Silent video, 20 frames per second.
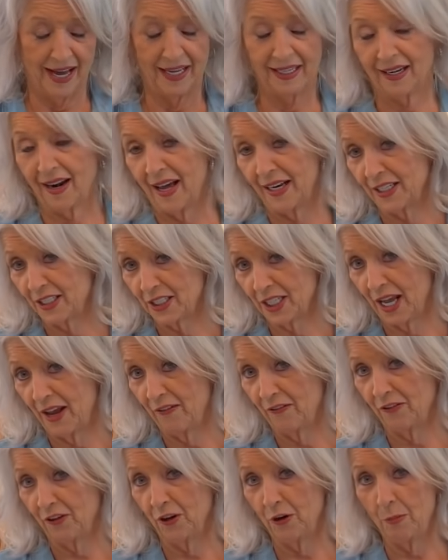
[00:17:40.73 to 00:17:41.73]
I'd like to say
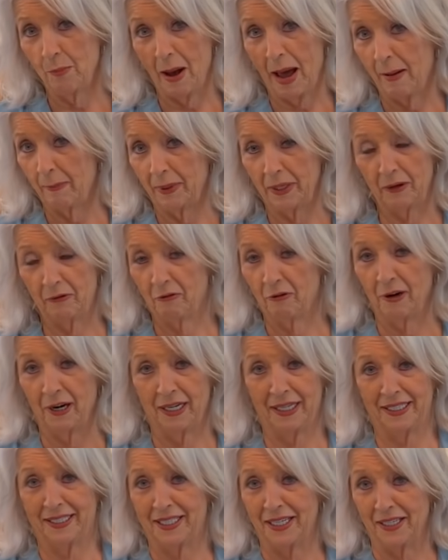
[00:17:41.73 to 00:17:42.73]
it flew by, but it
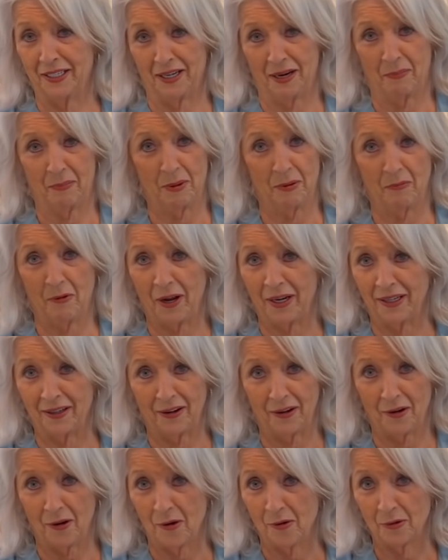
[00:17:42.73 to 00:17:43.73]
really didn't. I've been waiting
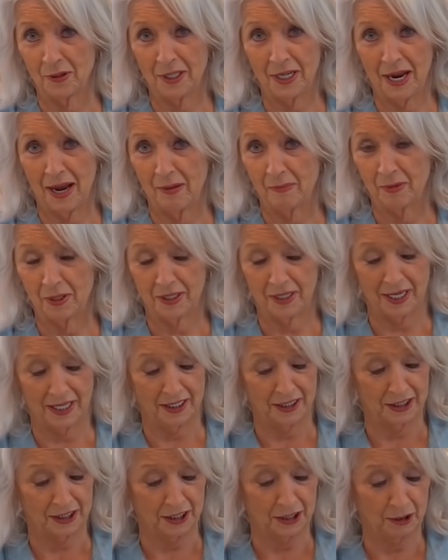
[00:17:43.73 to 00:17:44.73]
a long time to
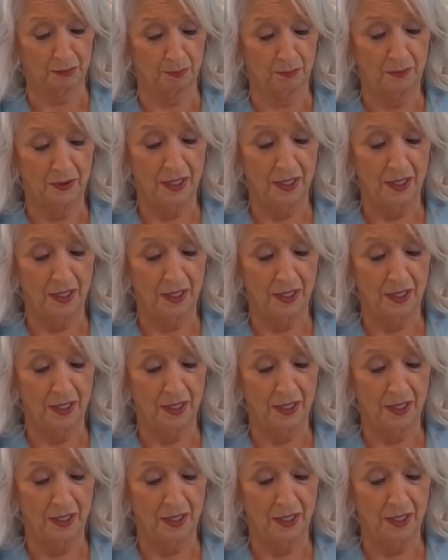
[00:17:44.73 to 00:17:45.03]
taste this.